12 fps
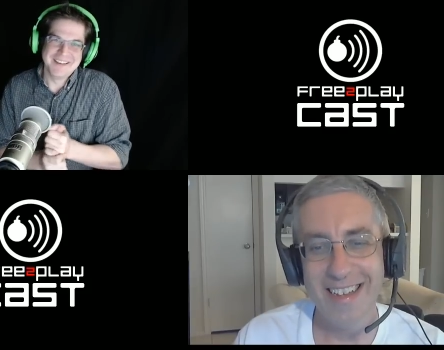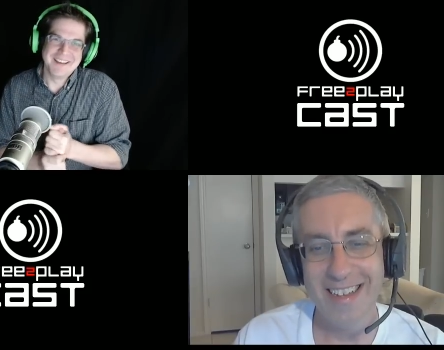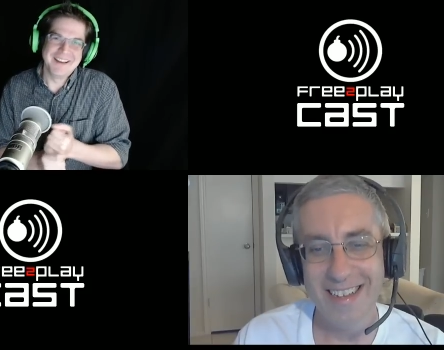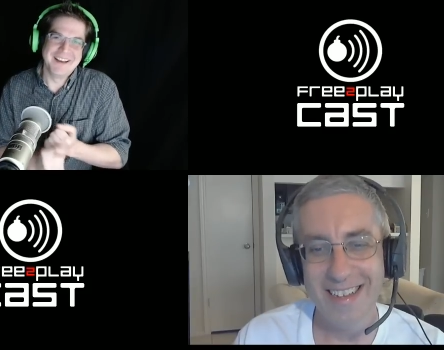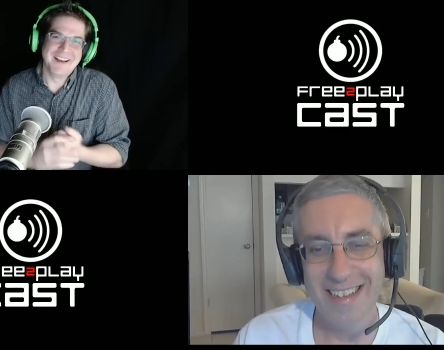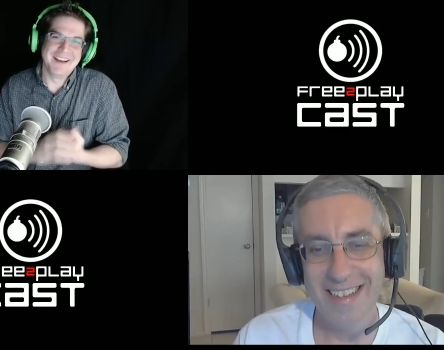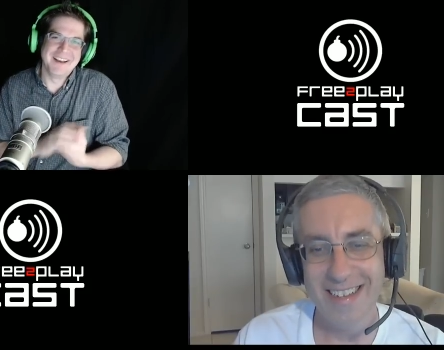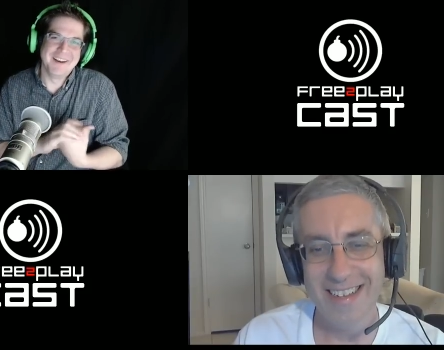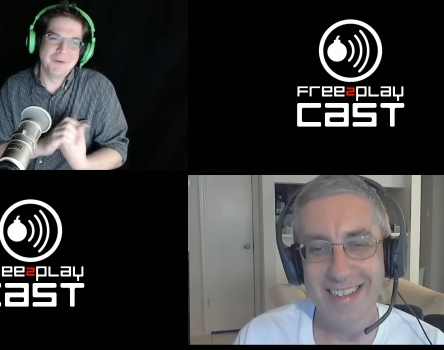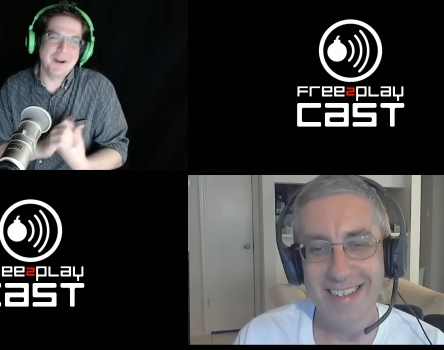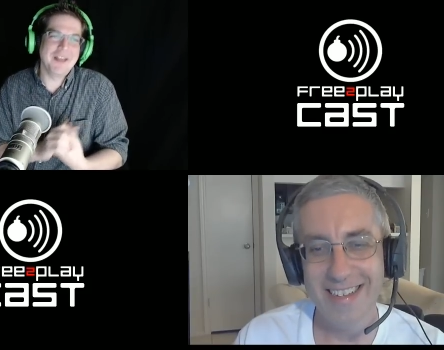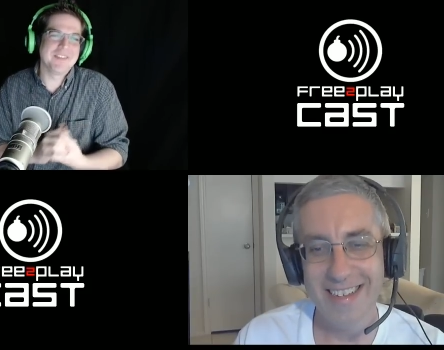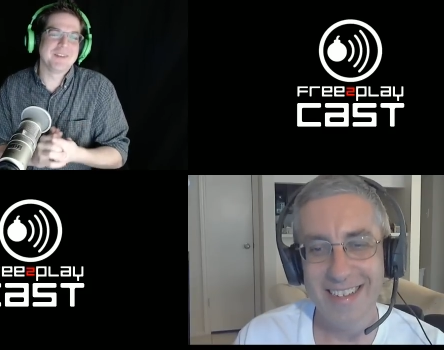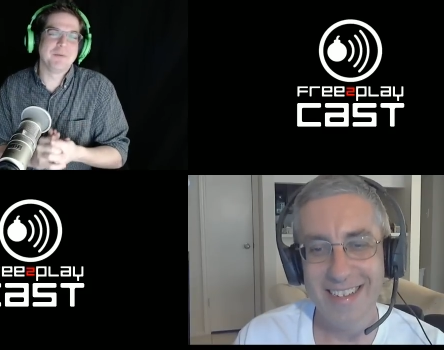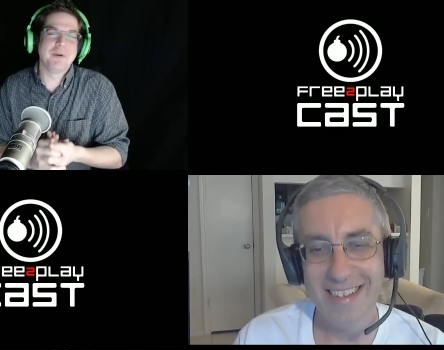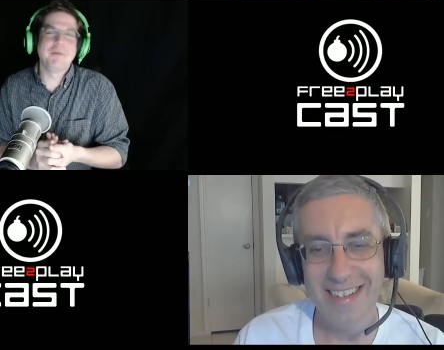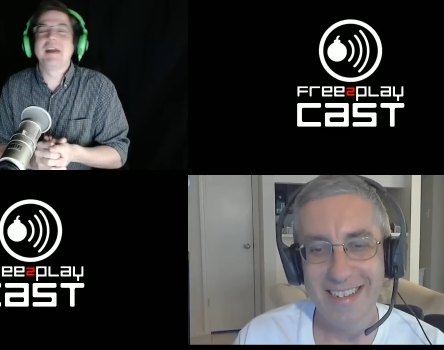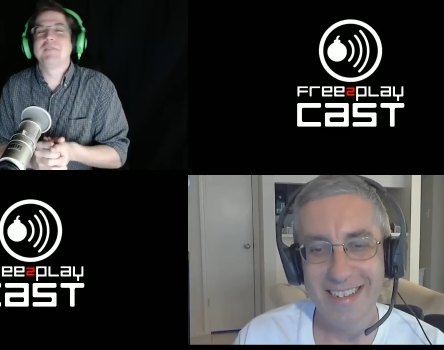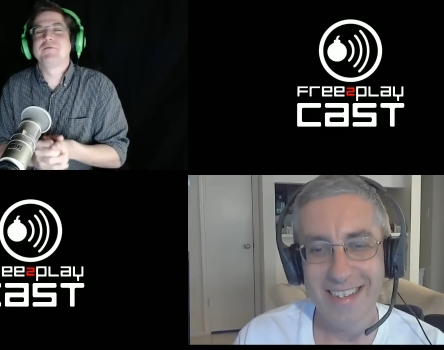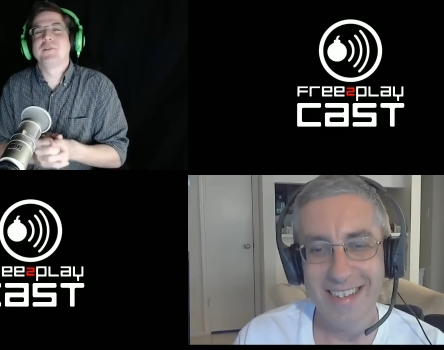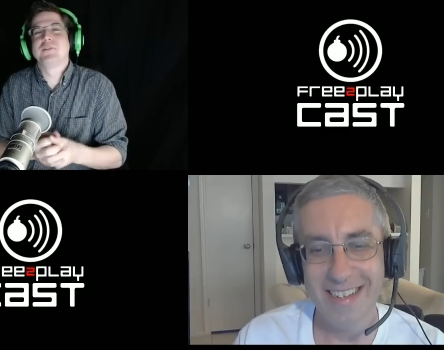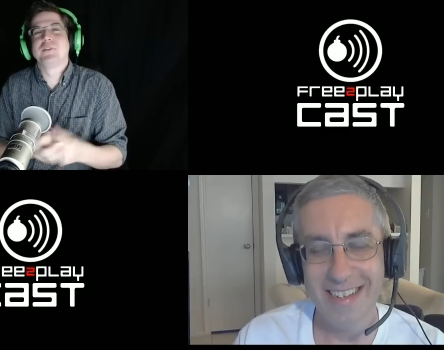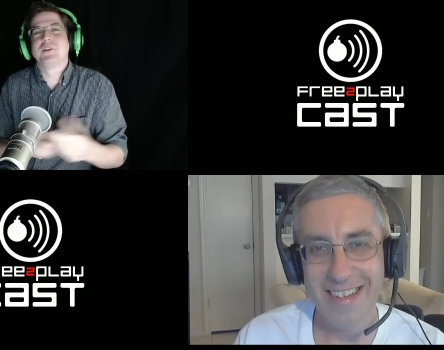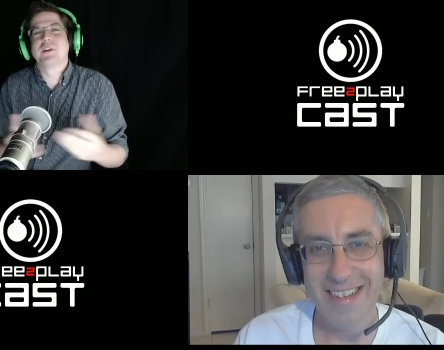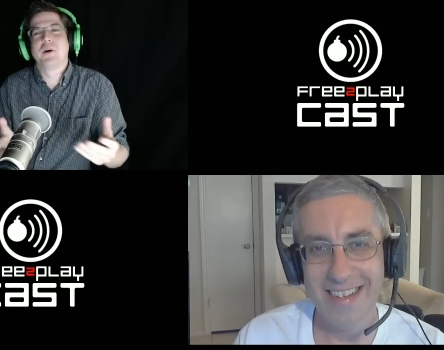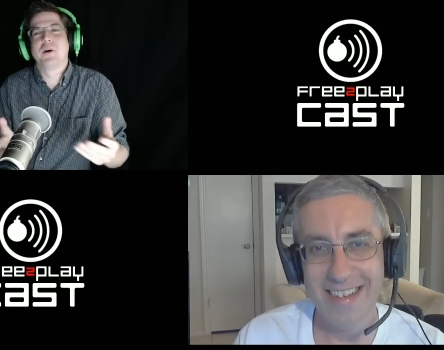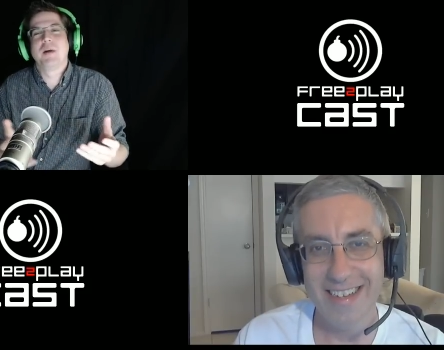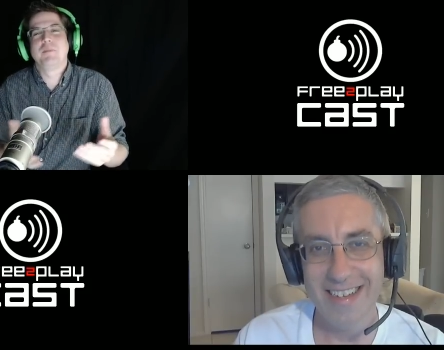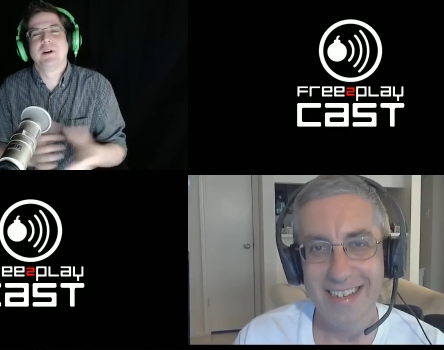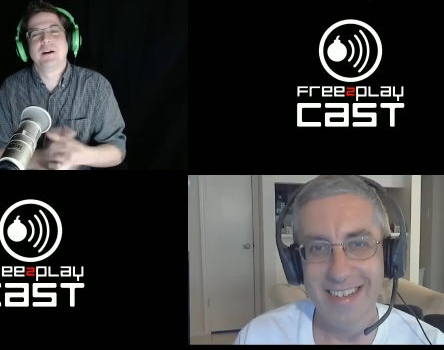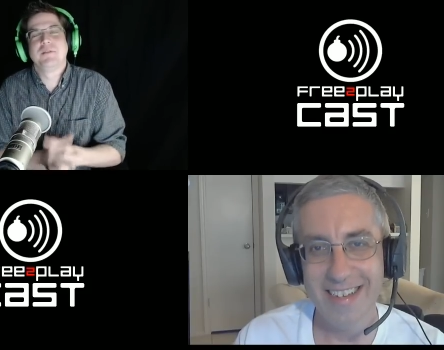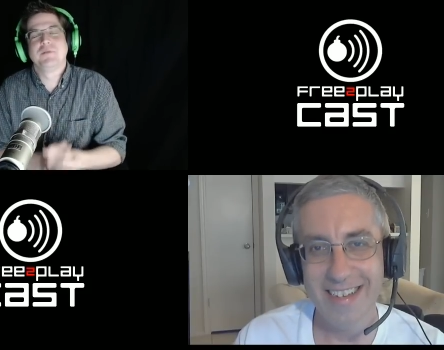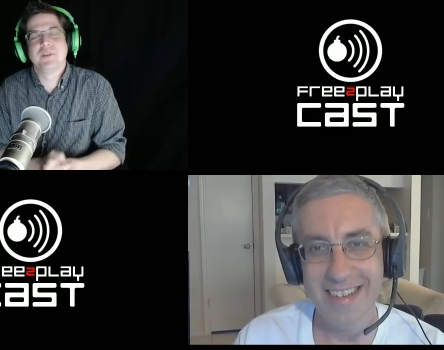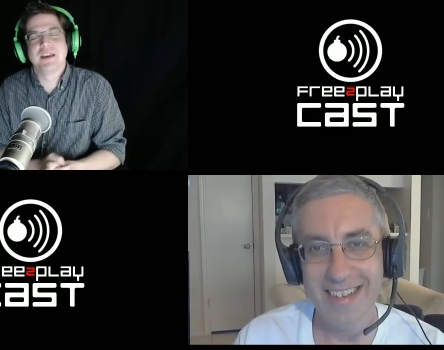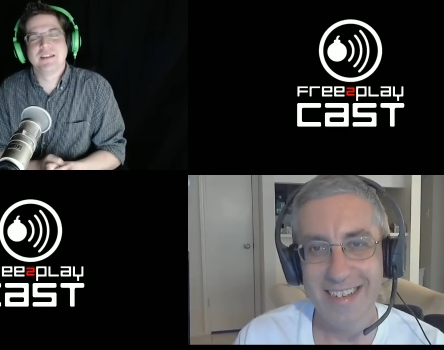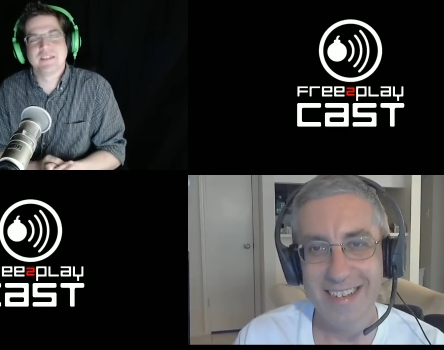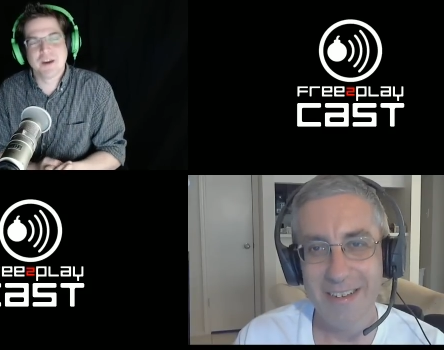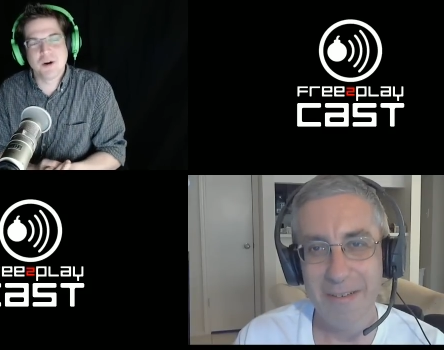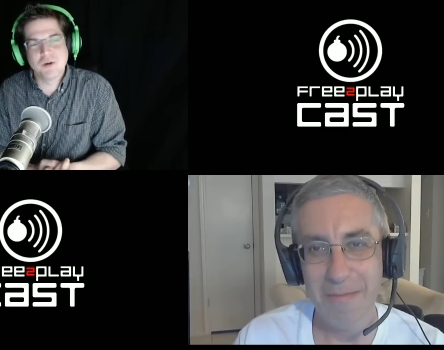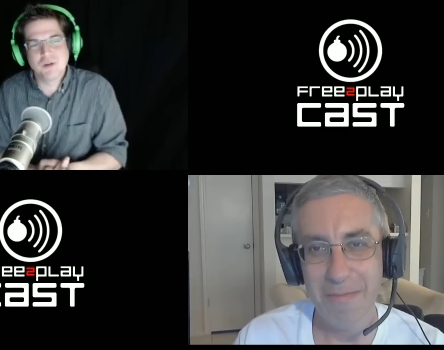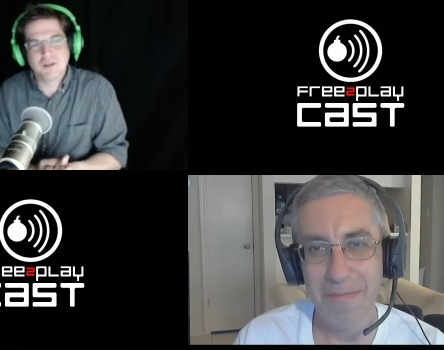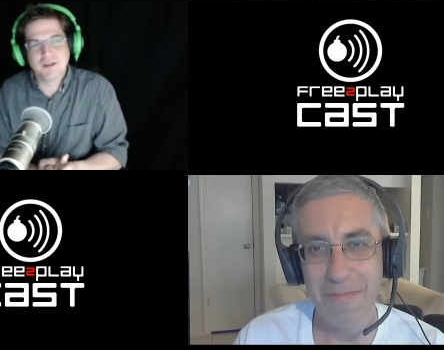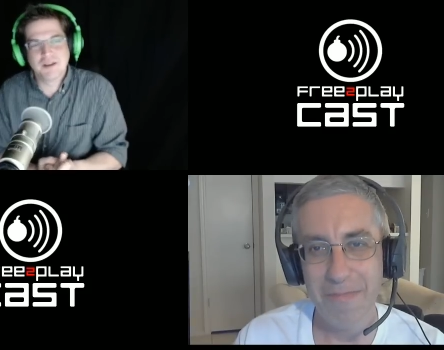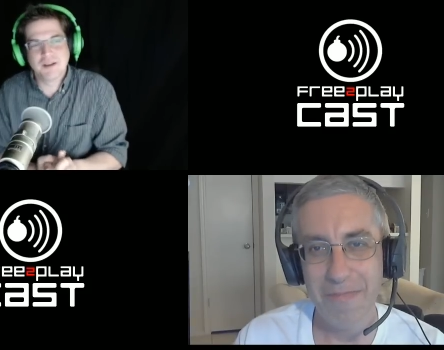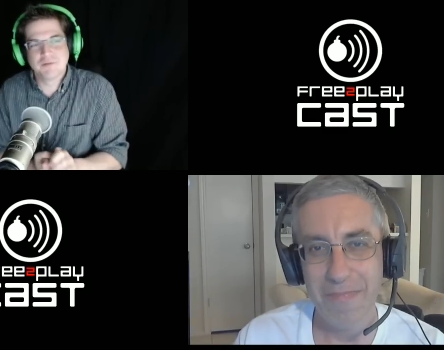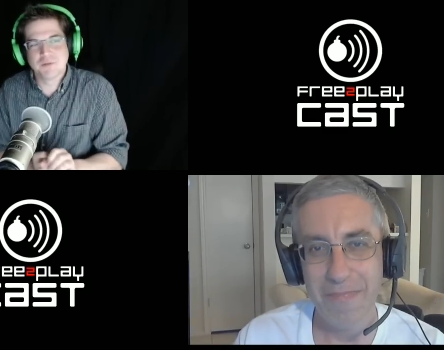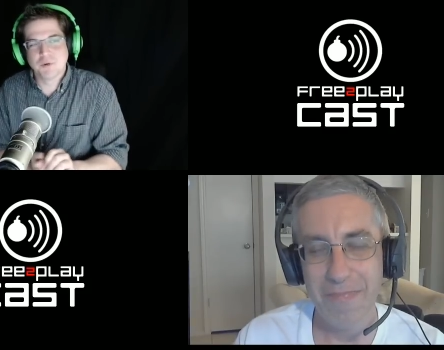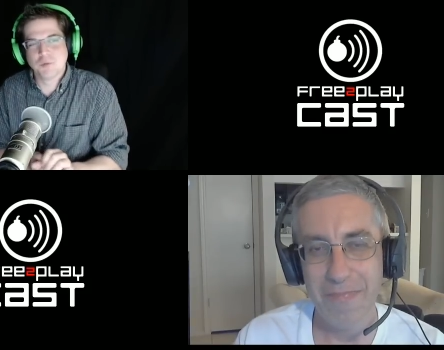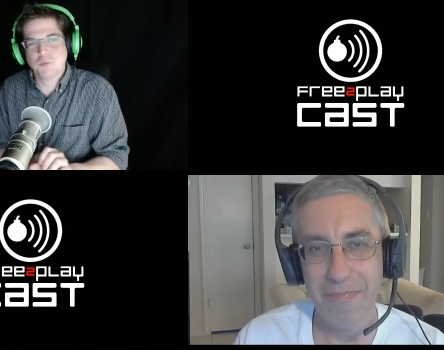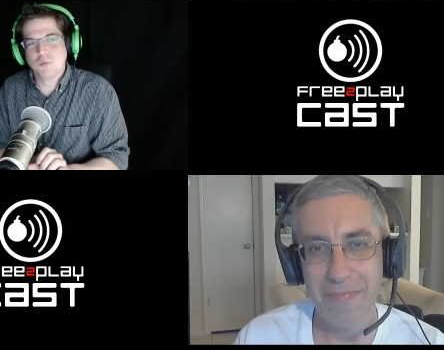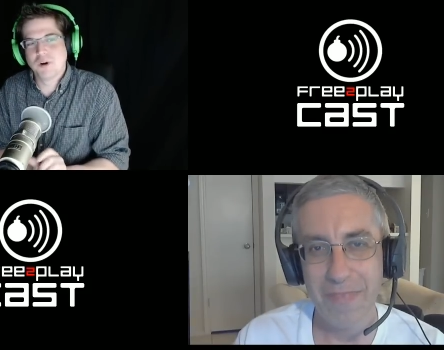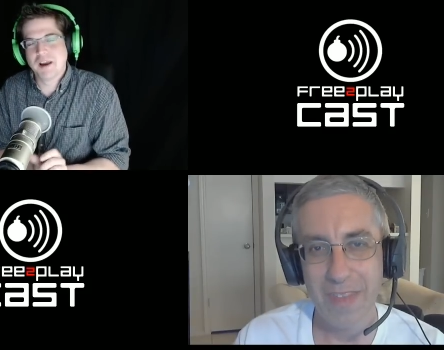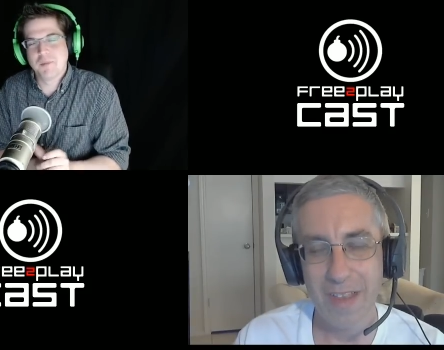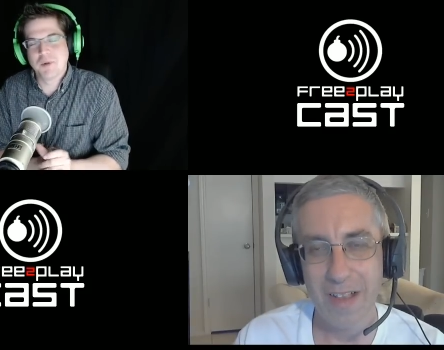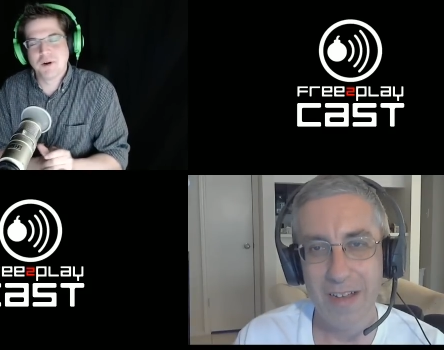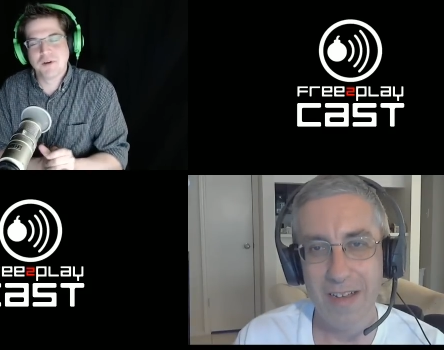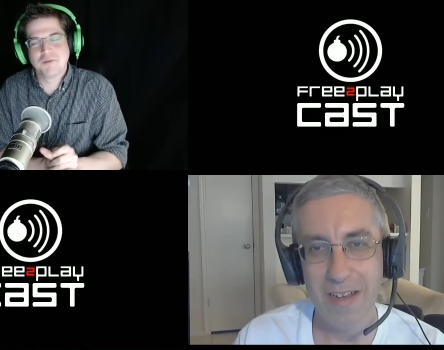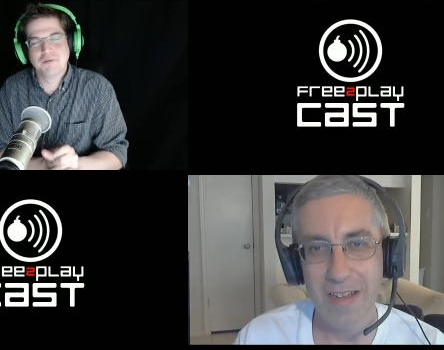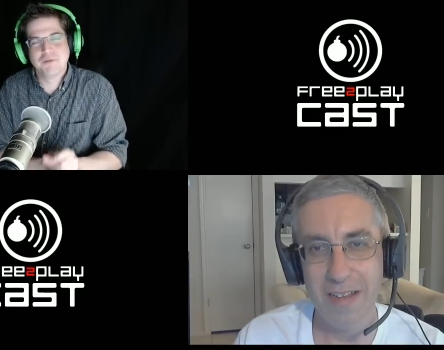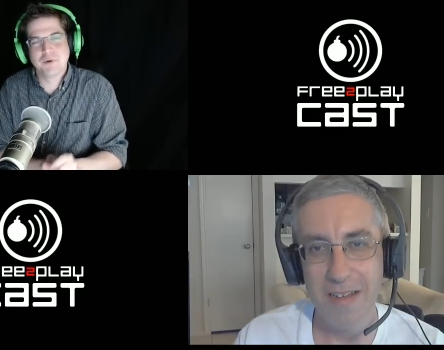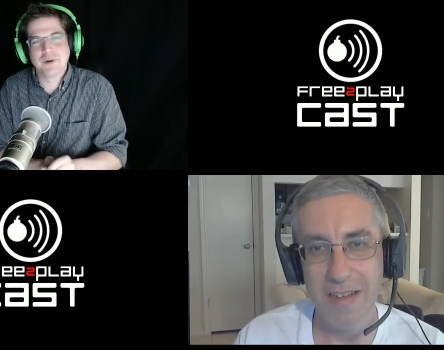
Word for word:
Speaker 1: Uh, what else did we? We had a first look go up a few days ago uh, for Warhammer forty